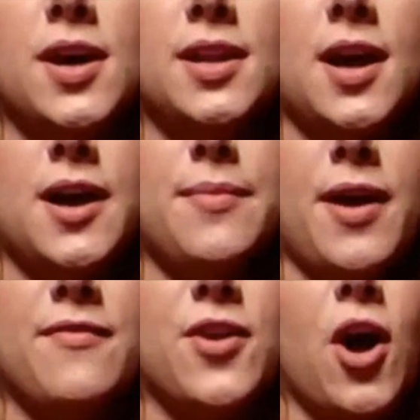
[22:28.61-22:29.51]
what um,
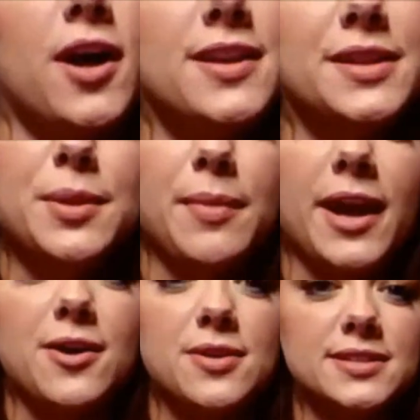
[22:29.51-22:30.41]
I've gotten in the
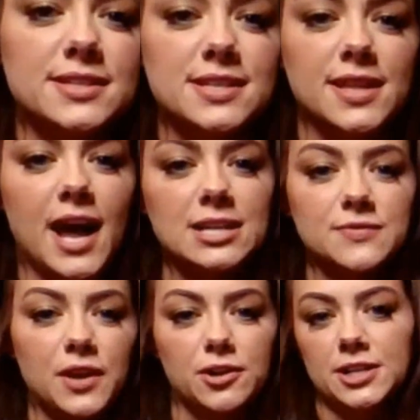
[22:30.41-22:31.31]
mail. It doesn't
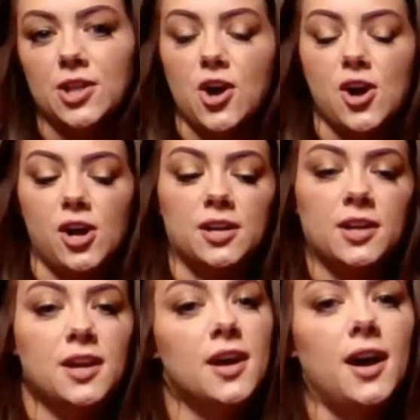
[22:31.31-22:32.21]
last very long,
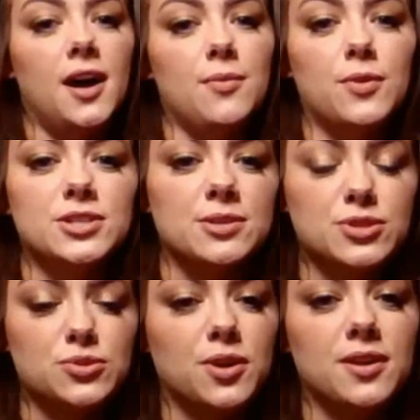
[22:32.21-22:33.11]
um, which I'm
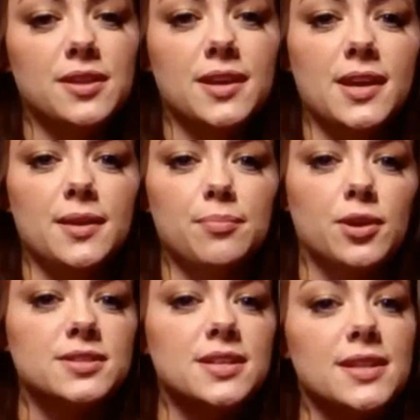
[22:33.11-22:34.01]
sure the
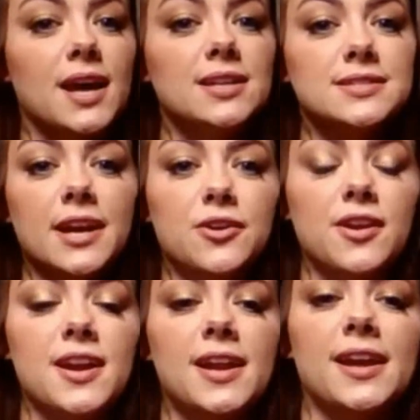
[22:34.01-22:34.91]
person that is
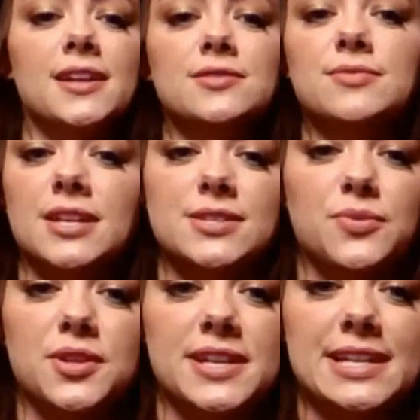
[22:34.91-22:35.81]
decorating it
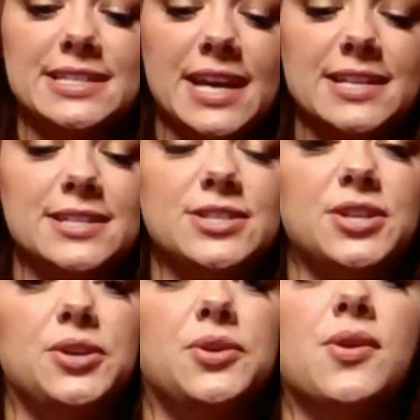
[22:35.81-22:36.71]
doesn't really intend it
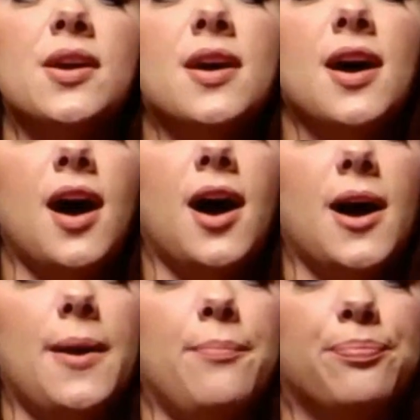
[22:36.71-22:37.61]
to.
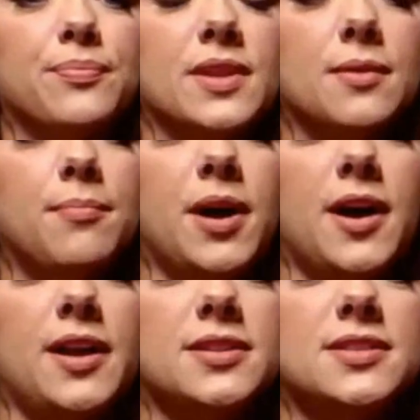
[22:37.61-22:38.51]
Um,
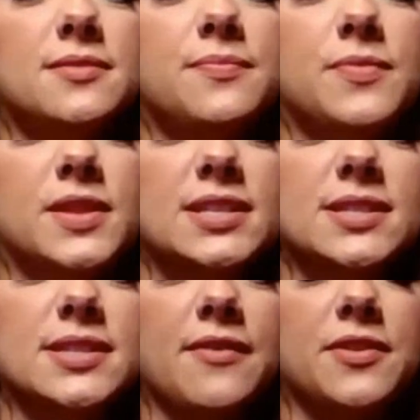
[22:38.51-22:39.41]
but
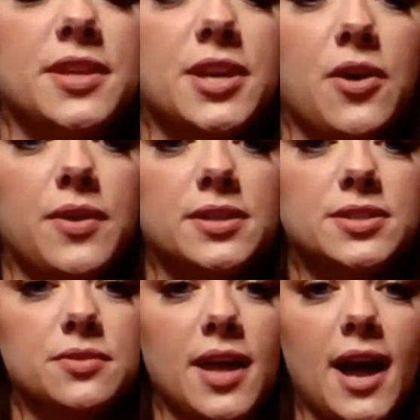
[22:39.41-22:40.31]
this is definitely going
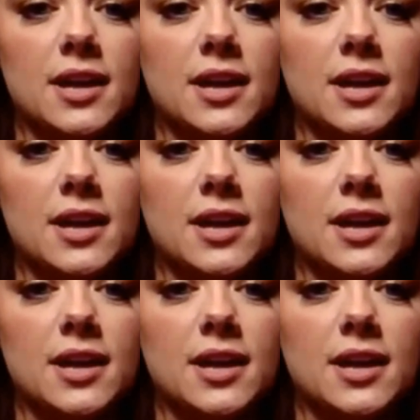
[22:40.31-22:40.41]
to